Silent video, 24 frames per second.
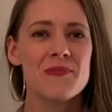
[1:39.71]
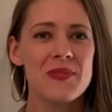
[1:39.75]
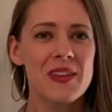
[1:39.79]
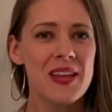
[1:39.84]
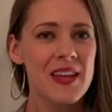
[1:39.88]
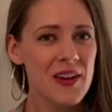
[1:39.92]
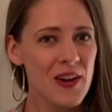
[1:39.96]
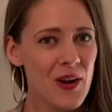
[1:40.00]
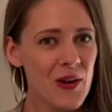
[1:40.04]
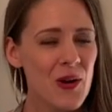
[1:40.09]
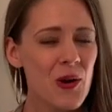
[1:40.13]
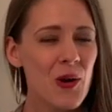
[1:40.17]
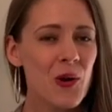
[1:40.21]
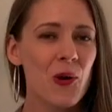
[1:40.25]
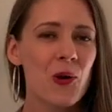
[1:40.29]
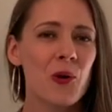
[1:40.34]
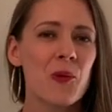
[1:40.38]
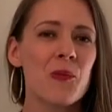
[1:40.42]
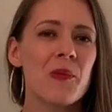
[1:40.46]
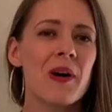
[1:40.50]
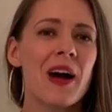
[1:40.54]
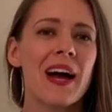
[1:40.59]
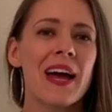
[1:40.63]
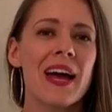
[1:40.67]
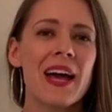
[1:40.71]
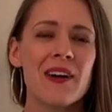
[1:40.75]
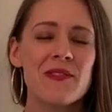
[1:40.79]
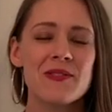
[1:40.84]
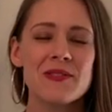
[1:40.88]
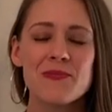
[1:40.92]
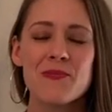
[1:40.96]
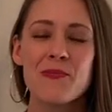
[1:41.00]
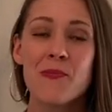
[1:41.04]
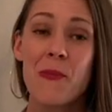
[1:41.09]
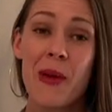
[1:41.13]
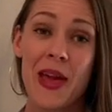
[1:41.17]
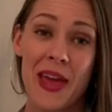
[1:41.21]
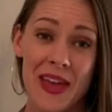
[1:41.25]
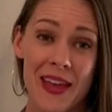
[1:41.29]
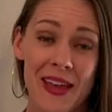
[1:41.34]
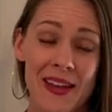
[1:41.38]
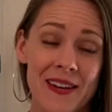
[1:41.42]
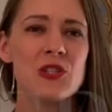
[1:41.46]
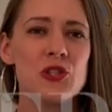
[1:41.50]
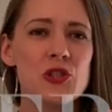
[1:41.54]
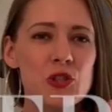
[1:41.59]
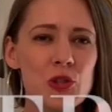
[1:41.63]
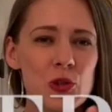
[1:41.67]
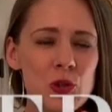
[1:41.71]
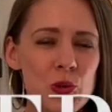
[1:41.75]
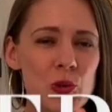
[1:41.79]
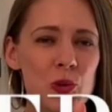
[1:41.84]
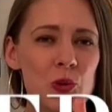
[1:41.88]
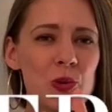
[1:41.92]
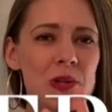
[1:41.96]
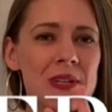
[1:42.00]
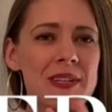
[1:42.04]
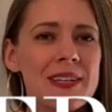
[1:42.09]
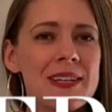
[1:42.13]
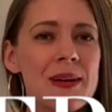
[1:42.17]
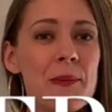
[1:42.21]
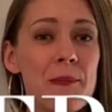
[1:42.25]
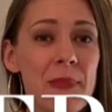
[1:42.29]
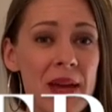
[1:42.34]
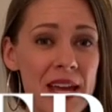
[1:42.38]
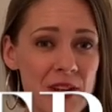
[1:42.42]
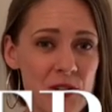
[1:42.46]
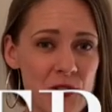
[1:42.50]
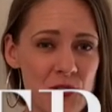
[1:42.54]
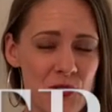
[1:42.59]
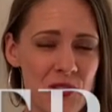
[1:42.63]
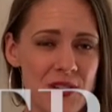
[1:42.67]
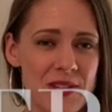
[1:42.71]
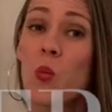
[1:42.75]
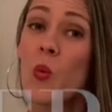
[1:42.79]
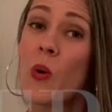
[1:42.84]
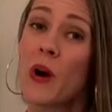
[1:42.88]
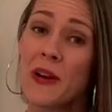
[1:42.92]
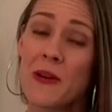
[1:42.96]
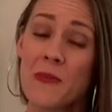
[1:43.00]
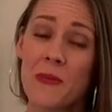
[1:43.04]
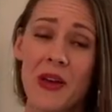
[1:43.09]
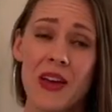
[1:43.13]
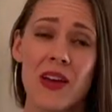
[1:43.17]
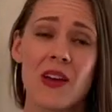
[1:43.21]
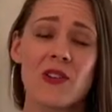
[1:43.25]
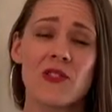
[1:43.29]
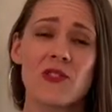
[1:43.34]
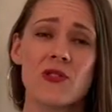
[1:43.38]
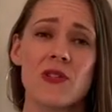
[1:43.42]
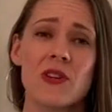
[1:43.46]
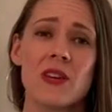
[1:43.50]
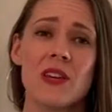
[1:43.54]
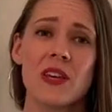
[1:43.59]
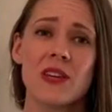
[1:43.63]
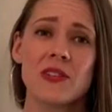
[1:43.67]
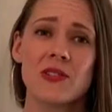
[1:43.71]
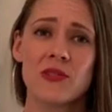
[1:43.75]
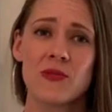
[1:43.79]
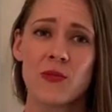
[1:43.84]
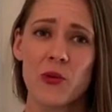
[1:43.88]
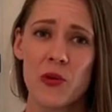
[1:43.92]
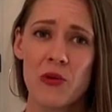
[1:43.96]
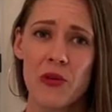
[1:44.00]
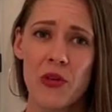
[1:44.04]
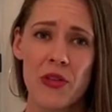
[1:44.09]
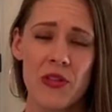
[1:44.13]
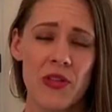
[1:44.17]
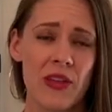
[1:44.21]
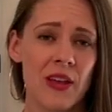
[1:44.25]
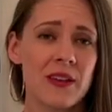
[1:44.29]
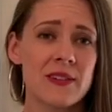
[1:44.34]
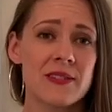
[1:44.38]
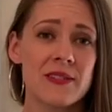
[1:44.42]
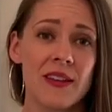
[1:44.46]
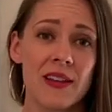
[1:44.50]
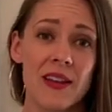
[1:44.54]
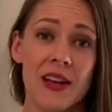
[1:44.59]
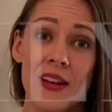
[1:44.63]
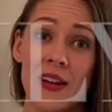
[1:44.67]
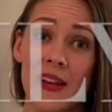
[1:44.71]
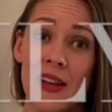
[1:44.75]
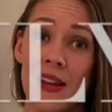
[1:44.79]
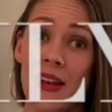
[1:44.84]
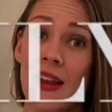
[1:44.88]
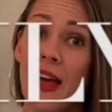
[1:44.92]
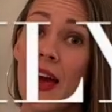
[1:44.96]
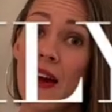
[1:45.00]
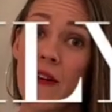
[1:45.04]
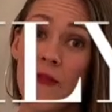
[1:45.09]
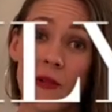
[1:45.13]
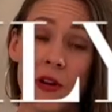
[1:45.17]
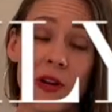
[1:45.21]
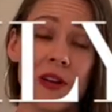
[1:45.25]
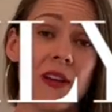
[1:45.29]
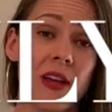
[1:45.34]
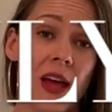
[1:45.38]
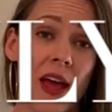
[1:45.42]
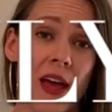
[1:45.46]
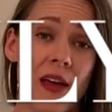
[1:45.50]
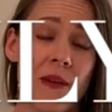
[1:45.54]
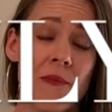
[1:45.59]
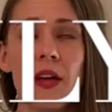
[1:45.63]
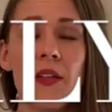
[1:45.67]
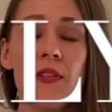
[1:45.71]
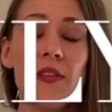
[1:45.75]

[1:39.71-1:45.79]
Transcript: In our home, I have made two pantries. One pantry is for the things that I need every day.